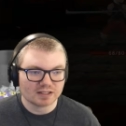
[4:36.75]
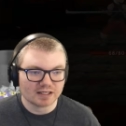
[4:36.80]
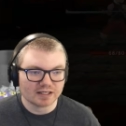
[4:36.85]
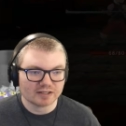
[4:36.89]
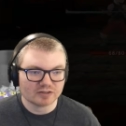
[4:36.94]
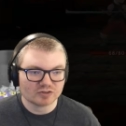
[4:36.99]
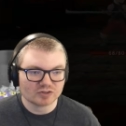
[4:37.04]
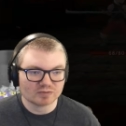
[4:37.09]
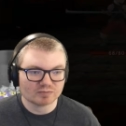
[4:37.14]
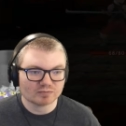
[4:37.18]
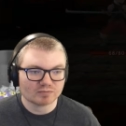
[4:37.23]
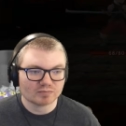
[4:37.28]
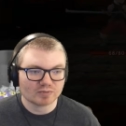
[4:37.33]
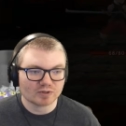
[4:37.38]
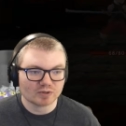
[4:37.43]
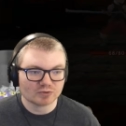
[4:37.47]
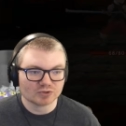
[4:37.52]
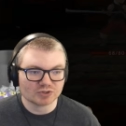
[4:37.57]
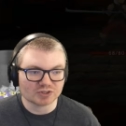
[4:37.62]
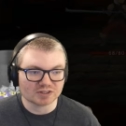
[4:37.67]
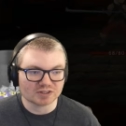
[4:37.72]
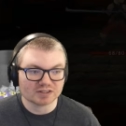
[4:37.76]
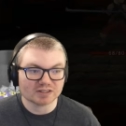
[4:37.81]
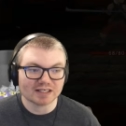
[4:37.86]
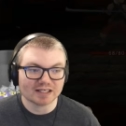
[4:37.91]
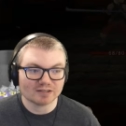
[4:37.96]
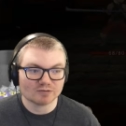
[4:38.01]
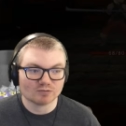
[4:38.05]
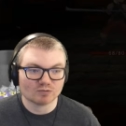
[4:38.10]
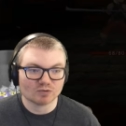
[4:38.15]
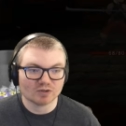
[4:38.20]
Ancient potion,
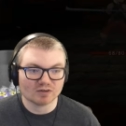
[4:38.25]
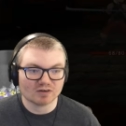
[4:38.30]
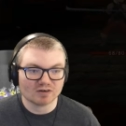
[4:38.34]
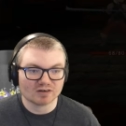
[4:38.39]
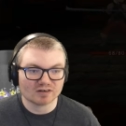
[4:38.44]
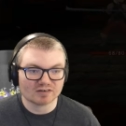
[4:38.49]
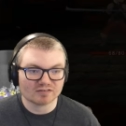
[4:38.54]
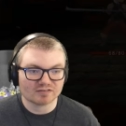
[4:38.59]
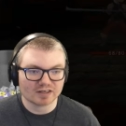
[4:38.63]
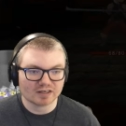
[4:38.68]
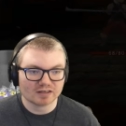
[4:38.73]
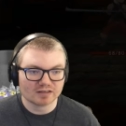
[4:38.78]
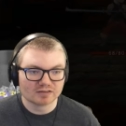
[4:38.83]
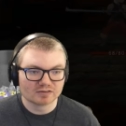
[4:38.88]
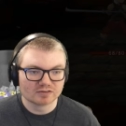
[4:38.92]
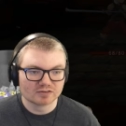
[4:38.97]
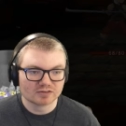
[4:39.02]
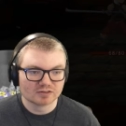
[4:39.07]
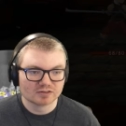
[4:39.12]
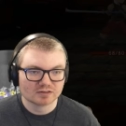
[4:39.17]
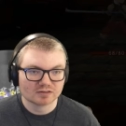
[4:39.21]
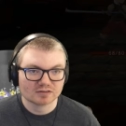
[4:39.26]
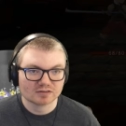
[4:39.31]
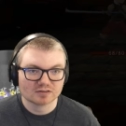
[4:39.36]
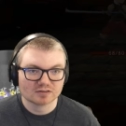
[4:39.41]
gain one artifact.